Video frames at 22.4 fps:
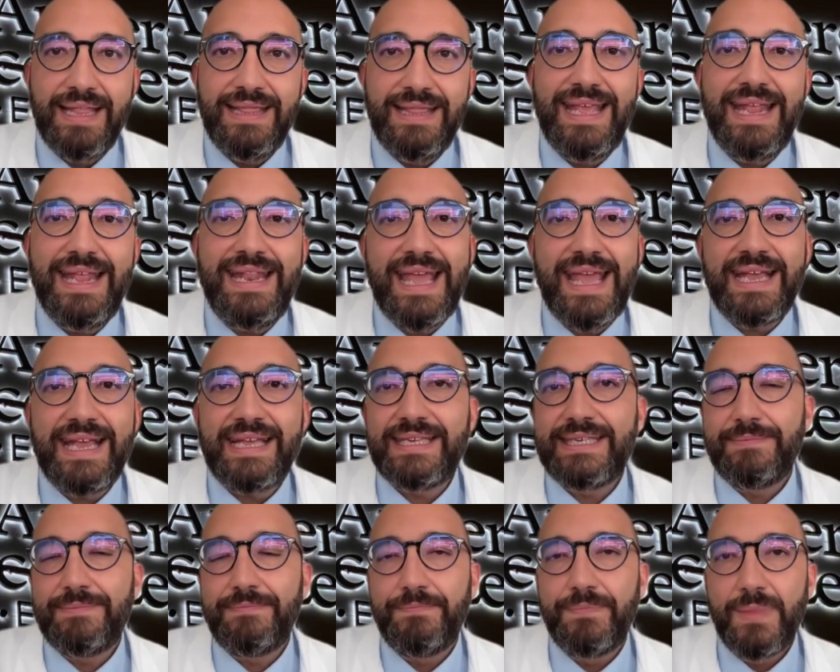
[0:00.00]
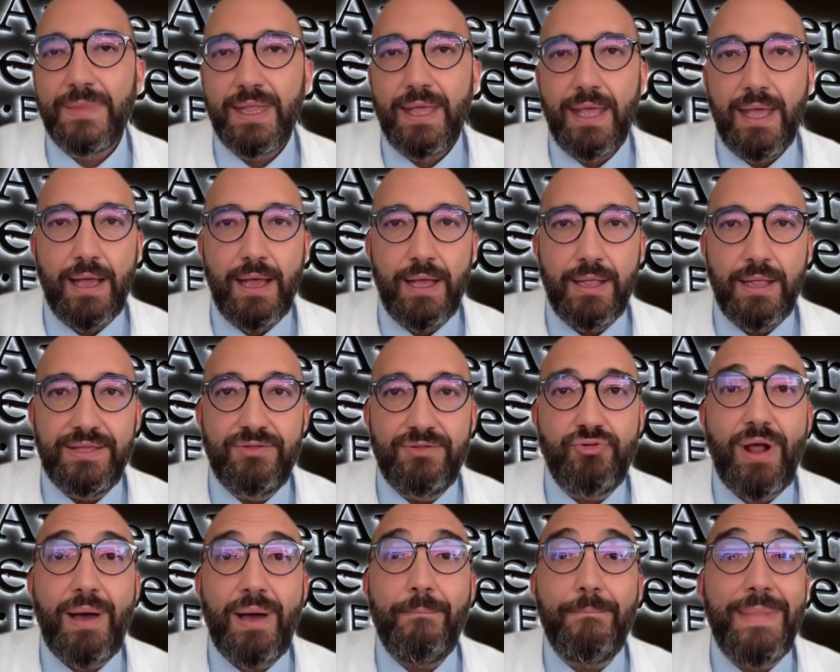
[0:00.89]
The next
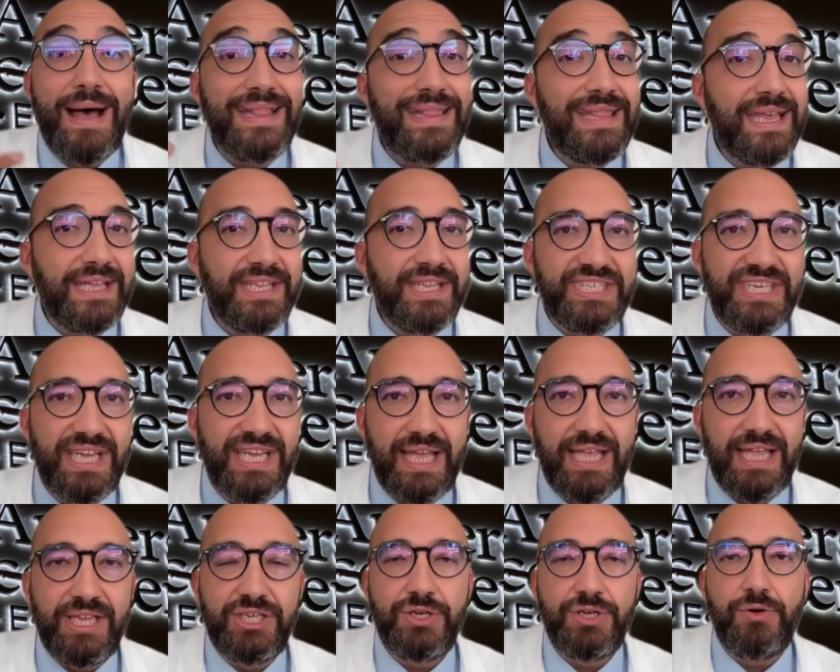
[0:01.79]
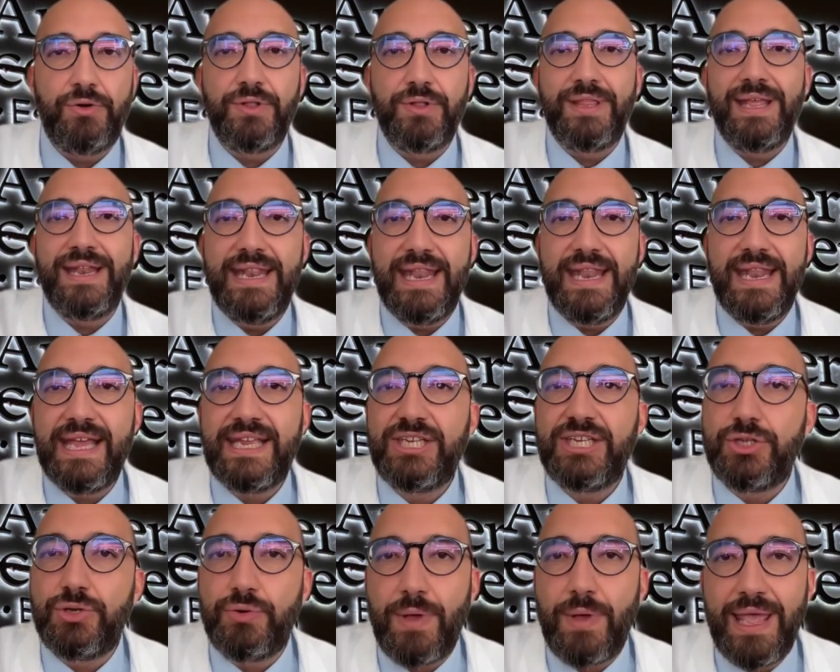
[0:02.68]
dramatic change, or the
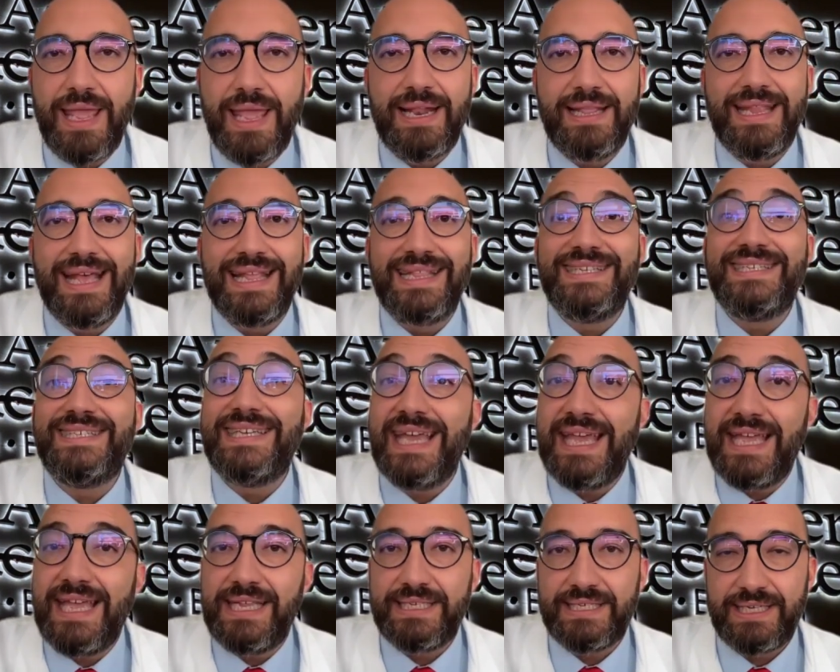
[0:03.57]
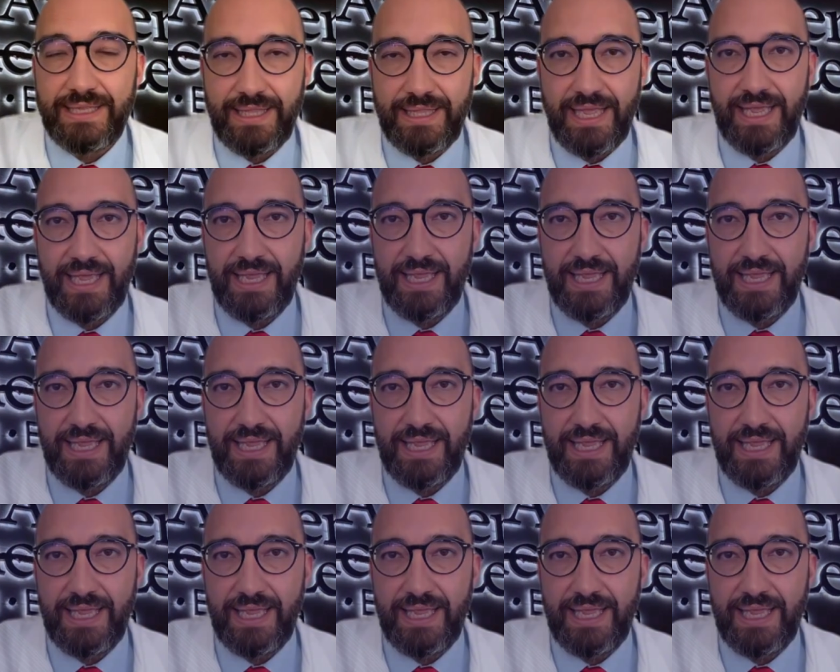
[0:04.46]
next trial that changed the